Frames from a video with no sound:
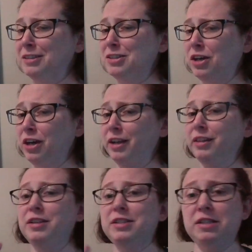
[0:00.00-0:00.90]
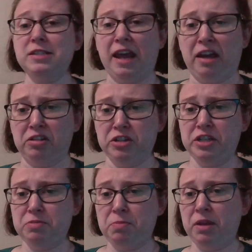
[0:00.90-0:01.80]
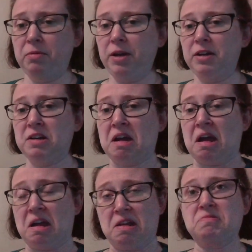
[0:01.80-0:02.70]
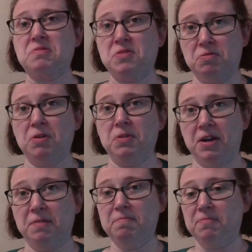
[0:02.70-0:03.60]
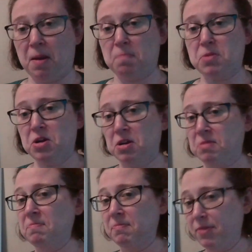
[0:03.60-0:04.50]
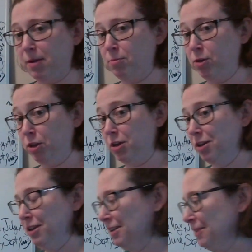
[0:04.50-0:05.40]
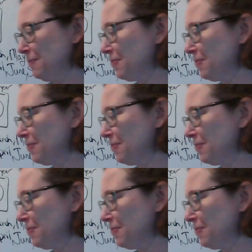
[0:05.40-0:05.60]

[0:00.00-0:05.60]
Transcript: Sorry, this is allergies, by the way, not corona. I'm good. I'm really good.